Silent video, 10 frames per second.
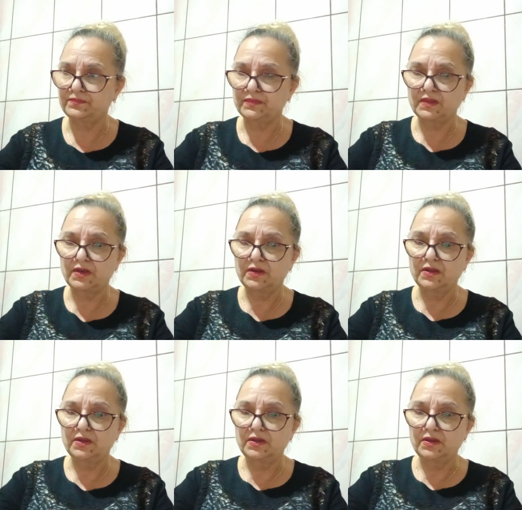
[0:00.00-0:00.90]

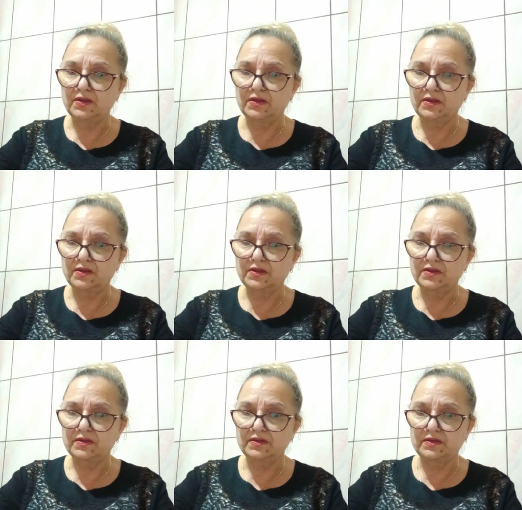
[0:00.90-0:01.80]

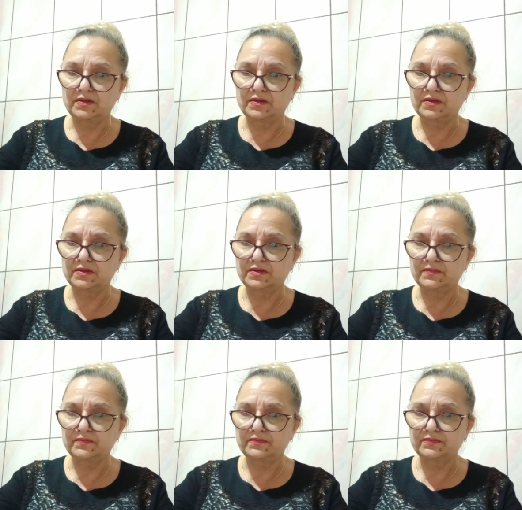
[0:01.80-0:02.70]

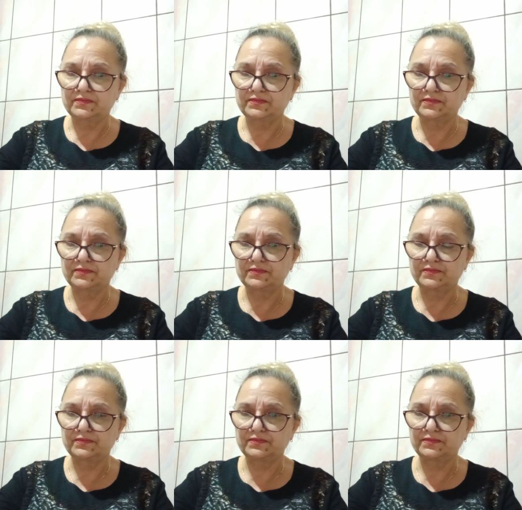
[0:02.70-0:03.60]

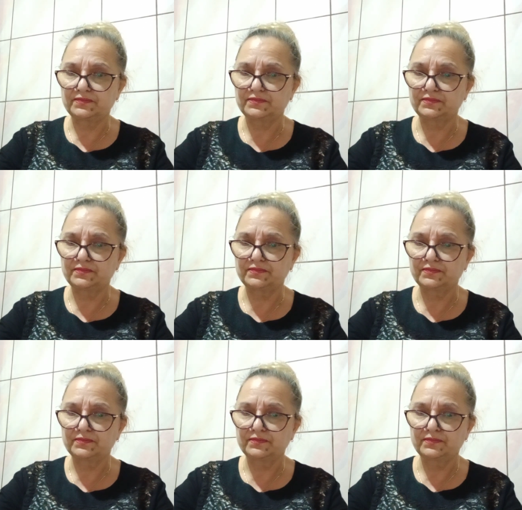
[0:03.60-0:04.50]

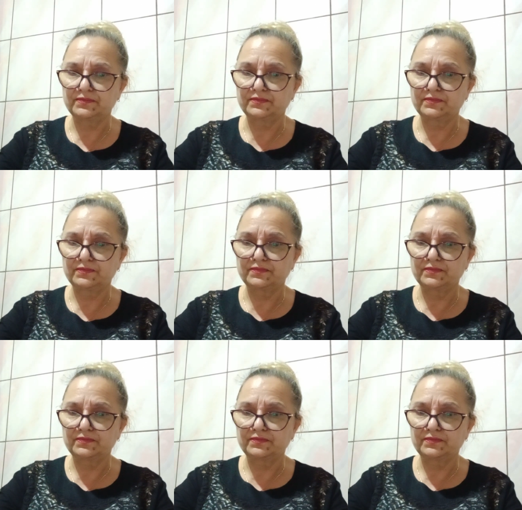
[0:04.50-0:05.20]
(silence)